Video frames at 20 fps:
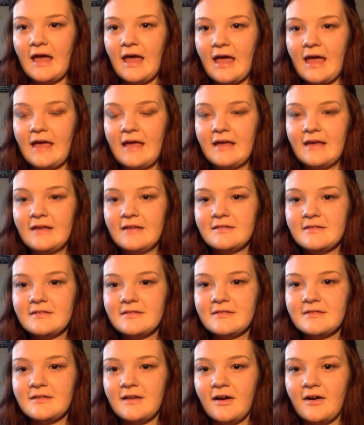a
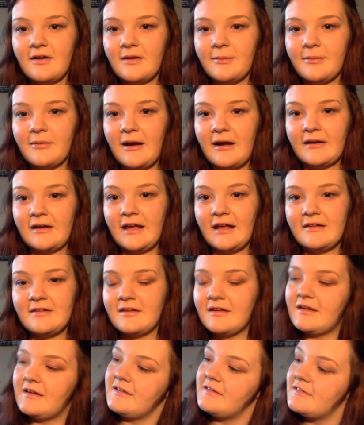darker brown, and
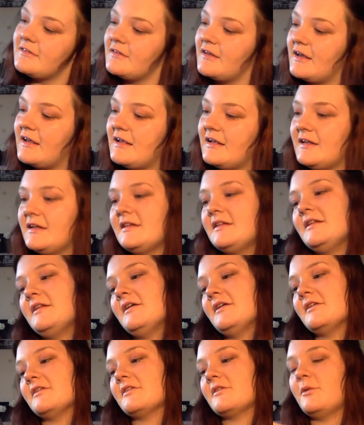it
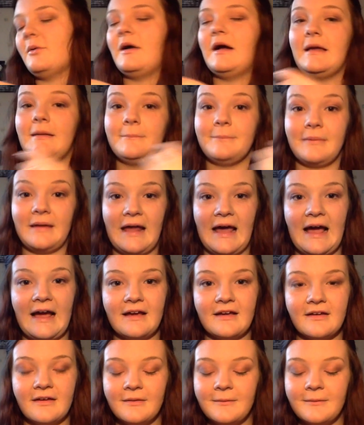looks quite black.